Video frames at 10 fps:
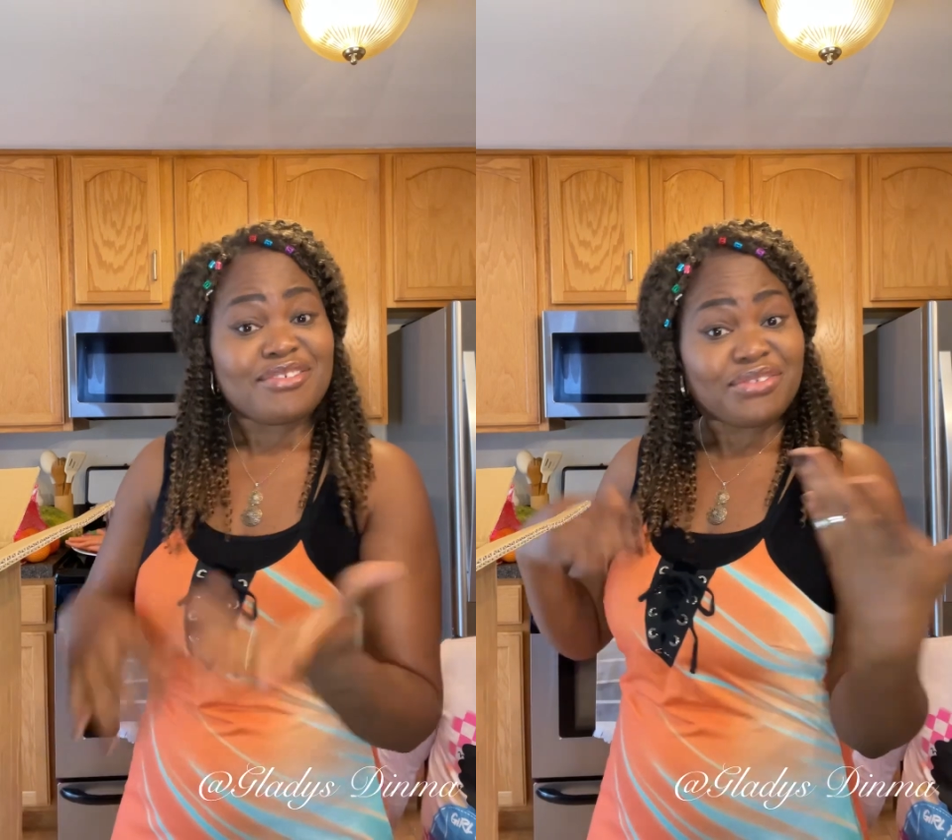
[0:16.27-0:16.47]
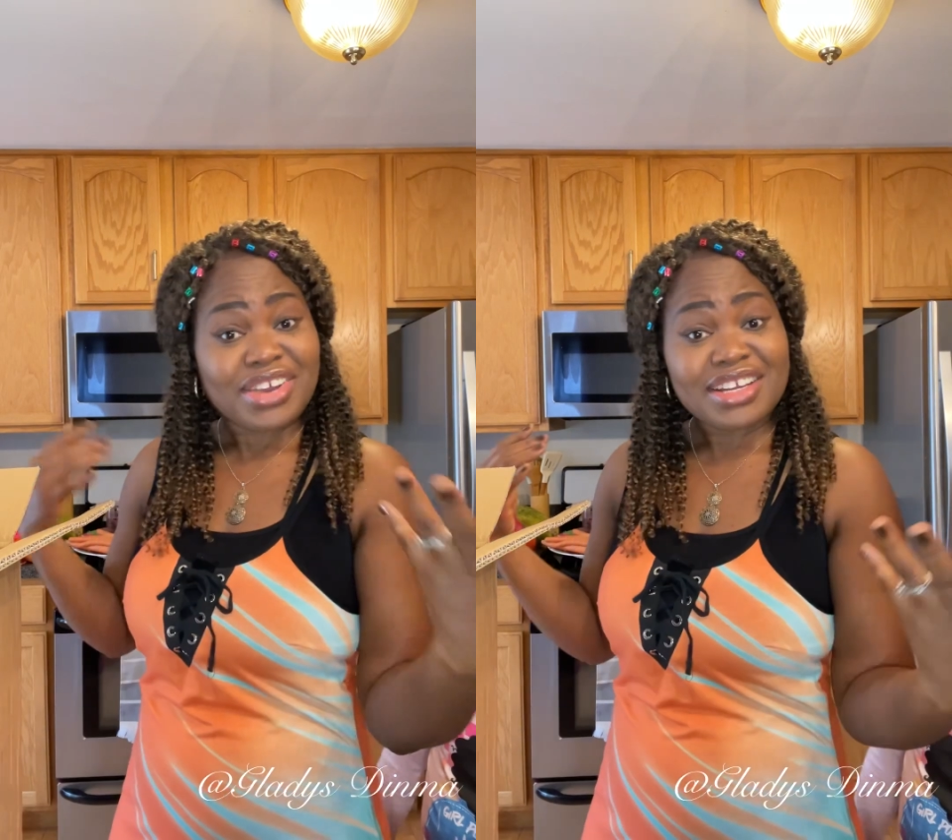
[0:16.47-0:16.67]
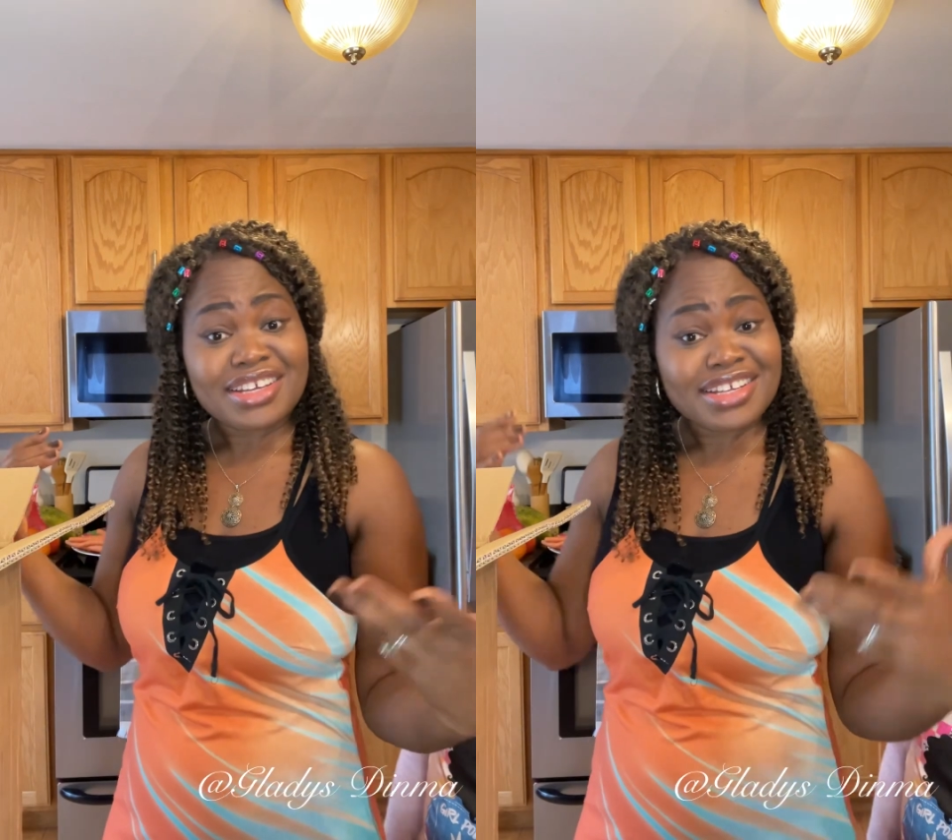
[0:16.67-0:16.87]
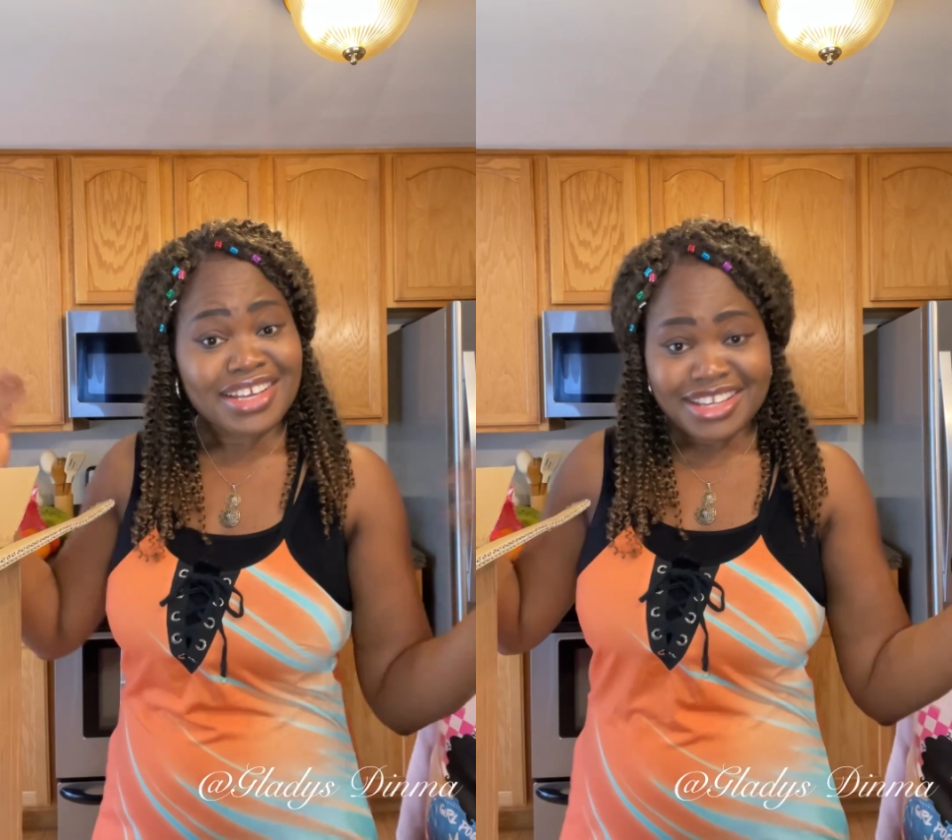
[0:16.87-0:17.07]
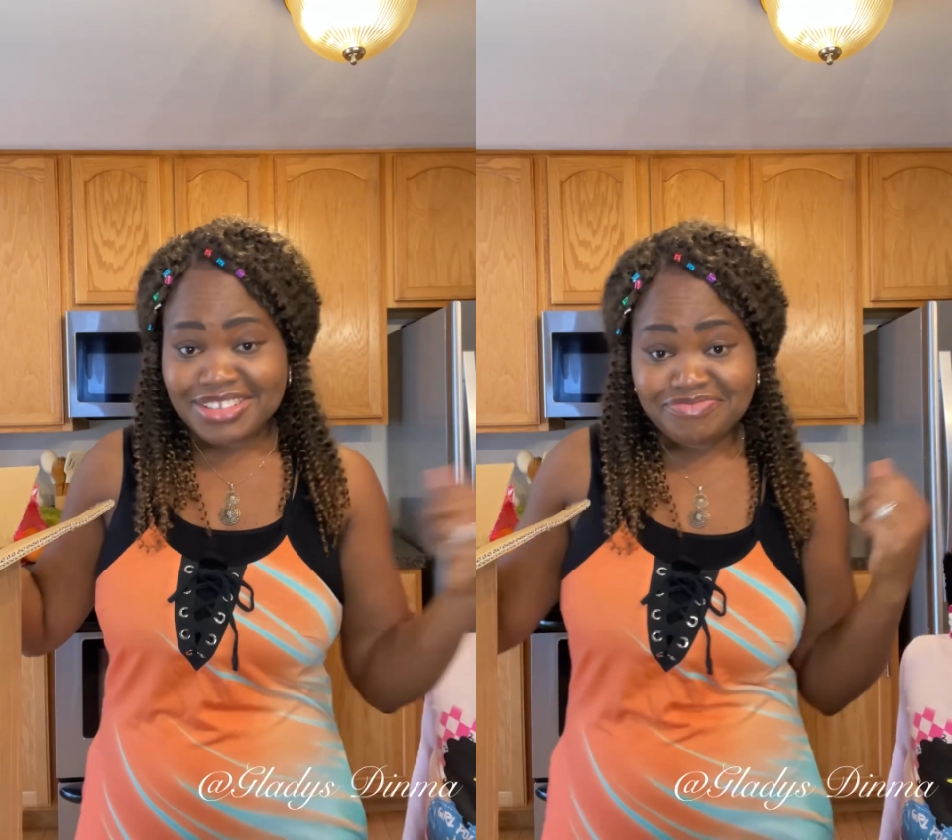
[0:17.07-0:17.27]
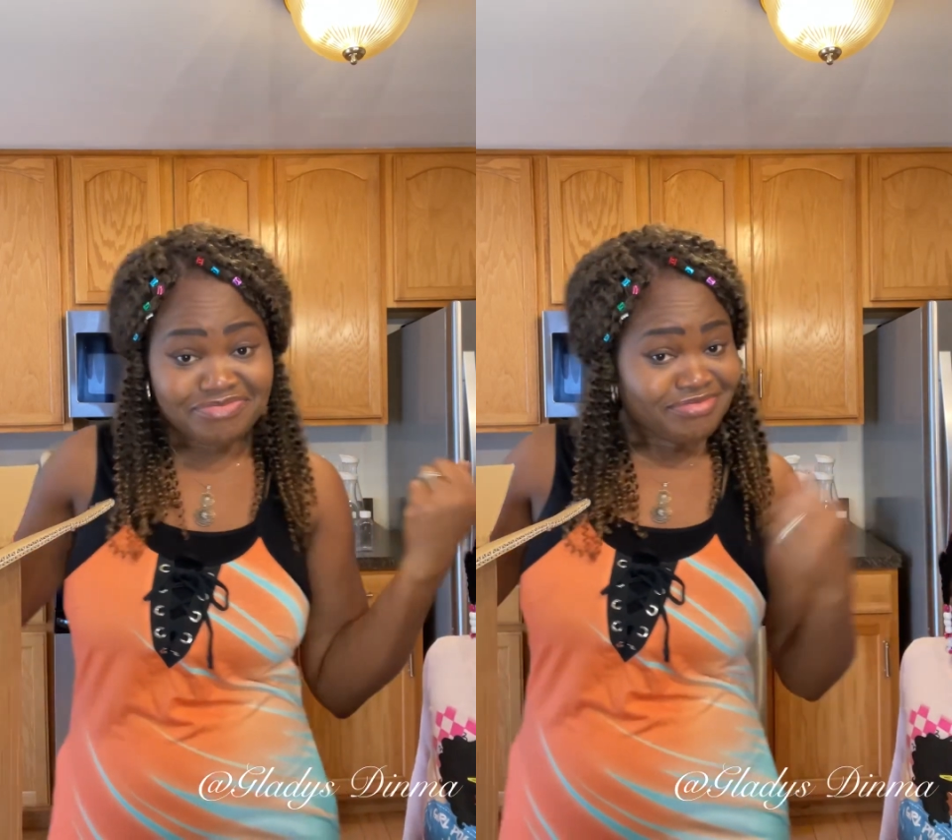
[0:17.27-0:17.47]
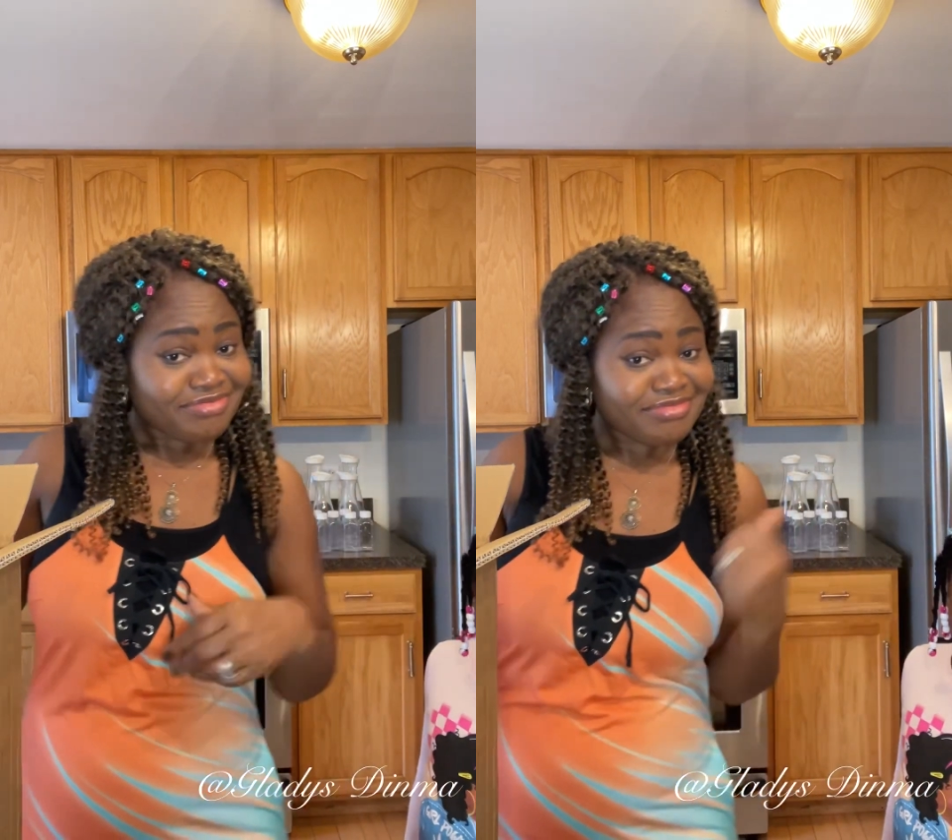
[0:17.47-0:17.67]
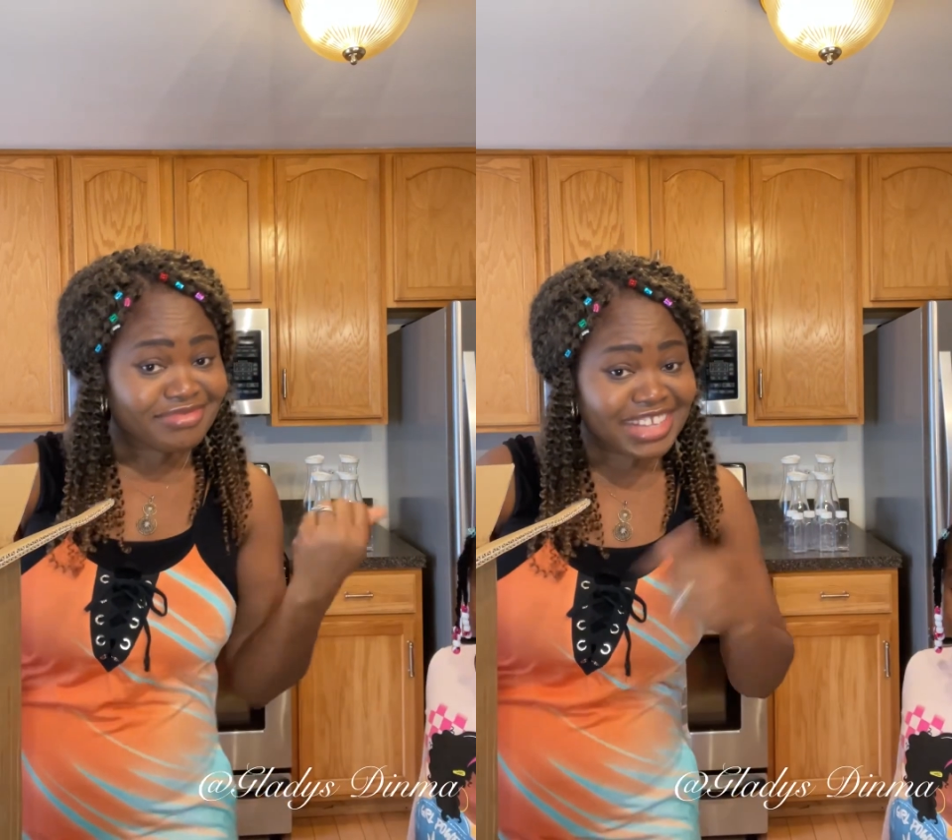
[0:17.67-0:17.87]
Finally,
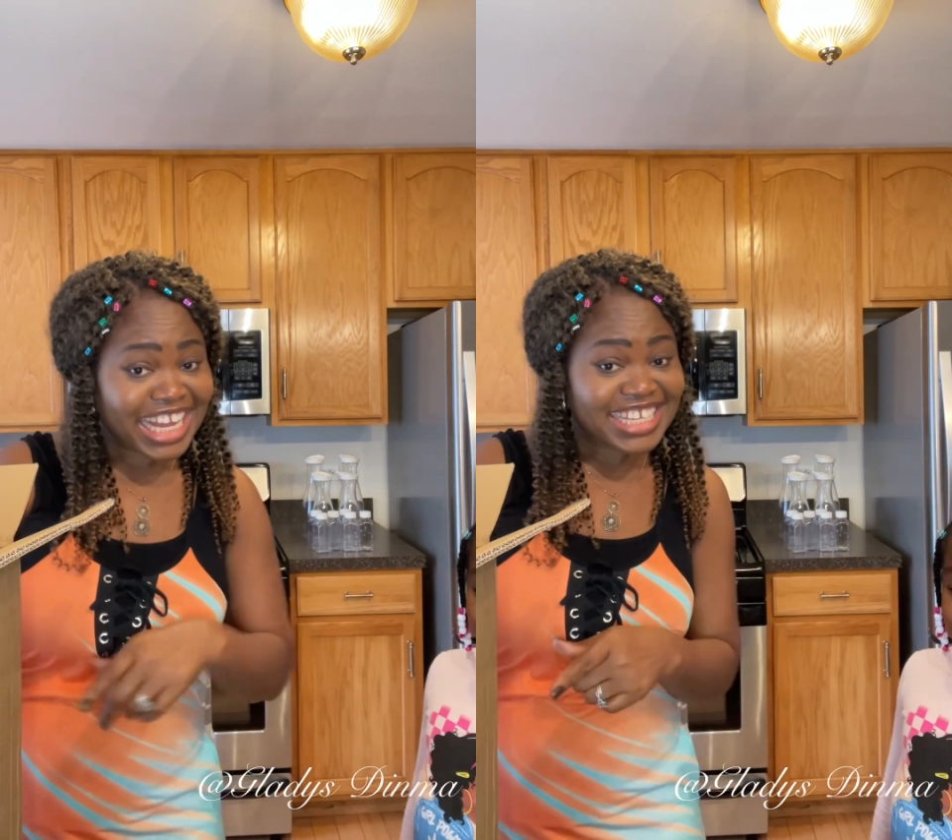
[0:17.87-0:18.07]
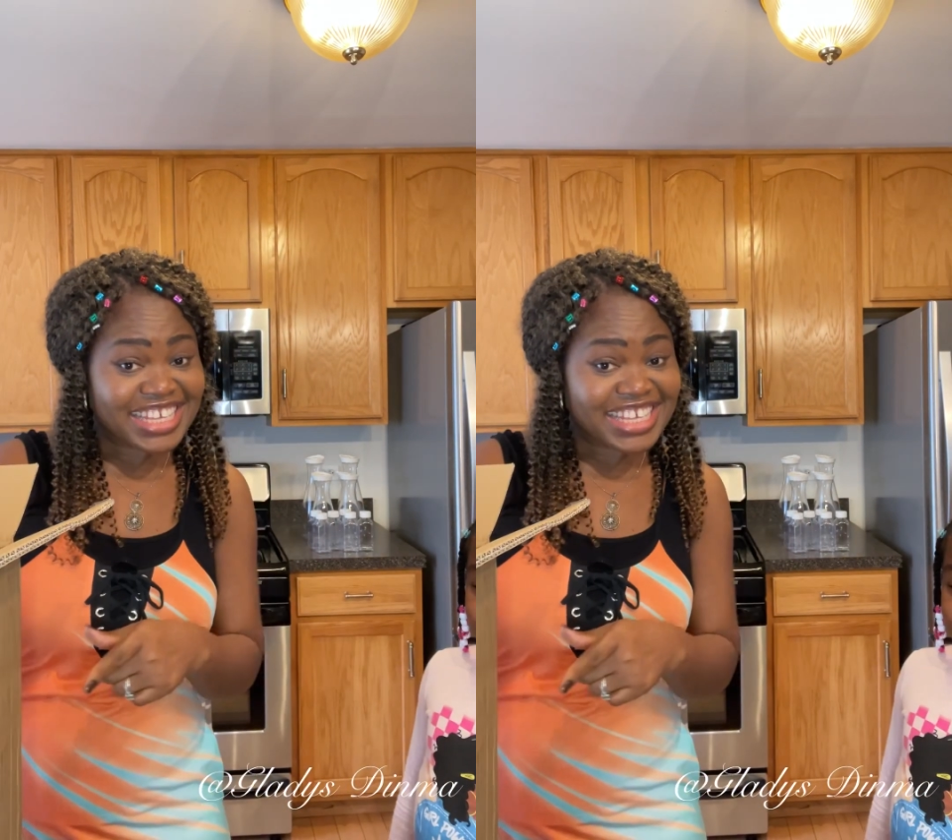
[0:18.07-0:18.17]
it's